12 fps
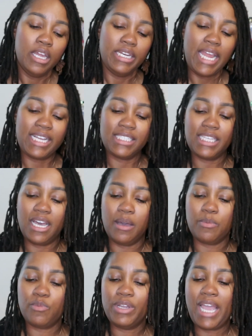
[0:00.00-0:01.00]
Next
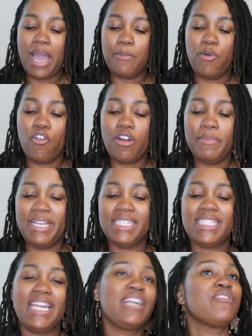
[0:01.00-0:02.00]
up, we got Pour Me a
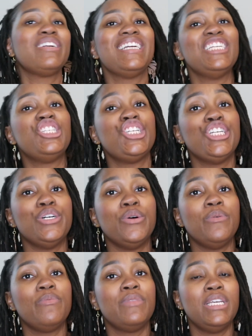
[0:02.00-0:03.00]
Sangria and
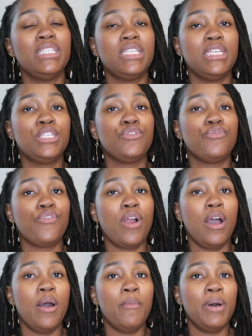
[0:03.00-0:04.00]
Chill. This is
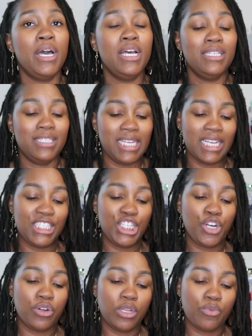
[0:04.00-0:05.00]
from Sassy
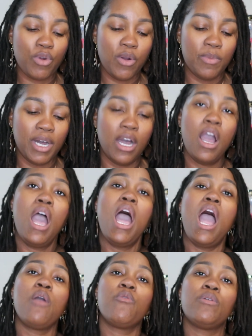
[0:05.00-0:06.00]
Girl Aroma.
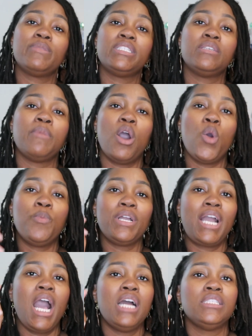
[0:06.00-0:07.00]
I warmed this in my open
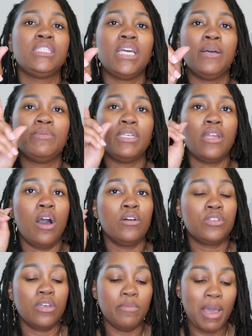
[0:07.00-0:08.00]
concept and
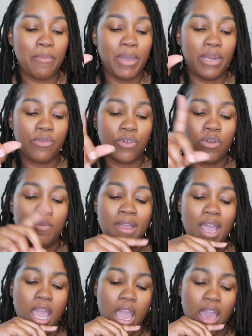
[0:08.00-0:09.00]
also in my bedroom.
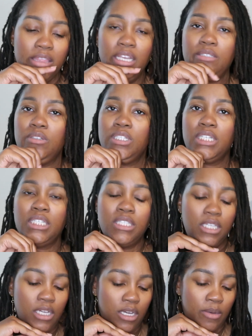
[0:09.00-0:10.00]
And this was
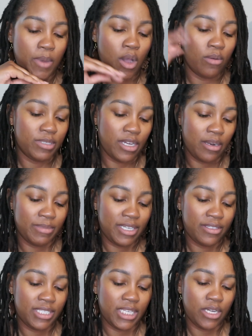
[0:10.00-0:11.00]
just, oh, I'm sorry, let me tell
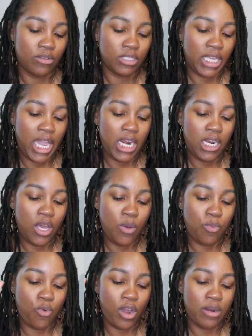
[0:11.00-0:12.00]
you the scent notes.
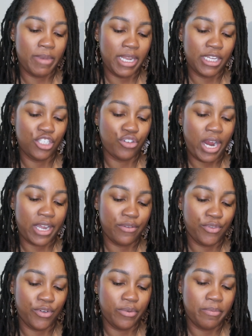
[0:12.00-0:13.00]
Cantaloupe, watermelon, dragon
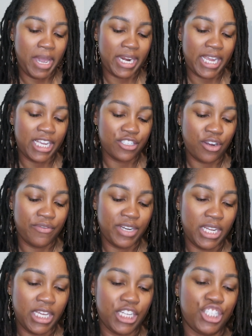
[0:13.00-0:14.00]
fruit, Madagascar,
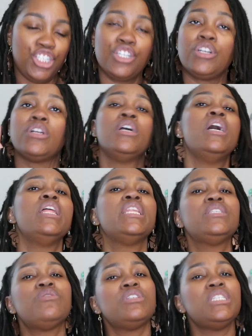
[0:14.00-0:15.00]
vanilla, and sugar.
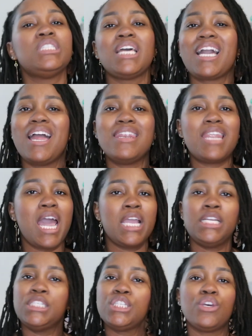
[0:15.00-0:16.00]
This was just like a
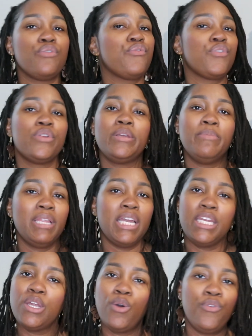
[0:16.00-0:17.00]
nice fruity
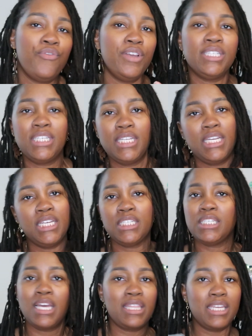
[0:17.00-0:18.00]
blend. No
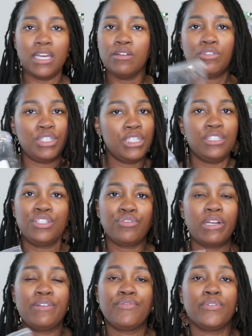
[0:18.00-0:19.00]
fizziness, nothing else, just
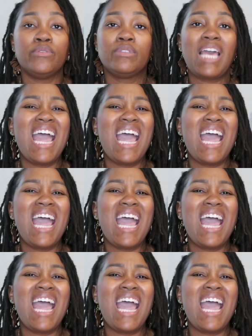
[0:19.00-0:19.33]
straight fruits.